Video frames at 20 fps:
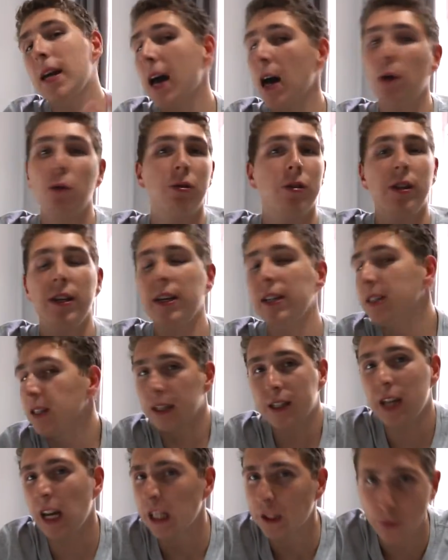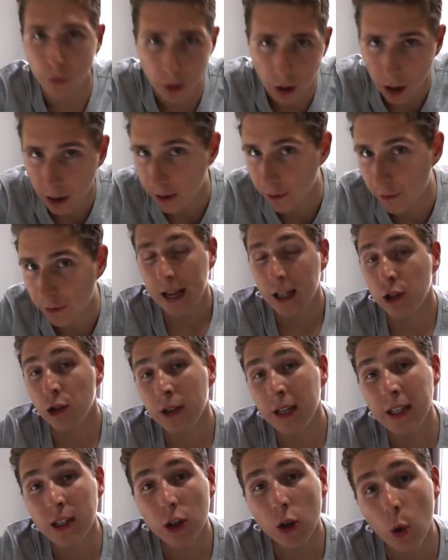healthy, successful life is you
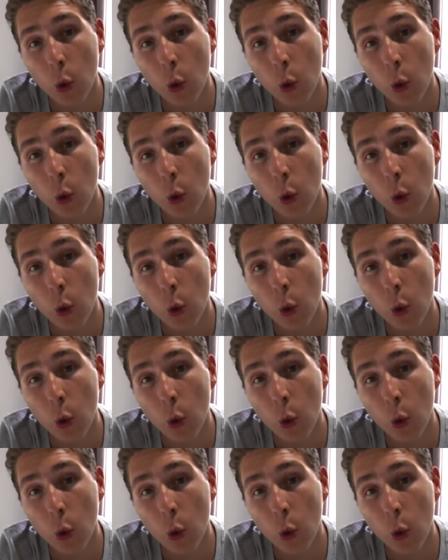need to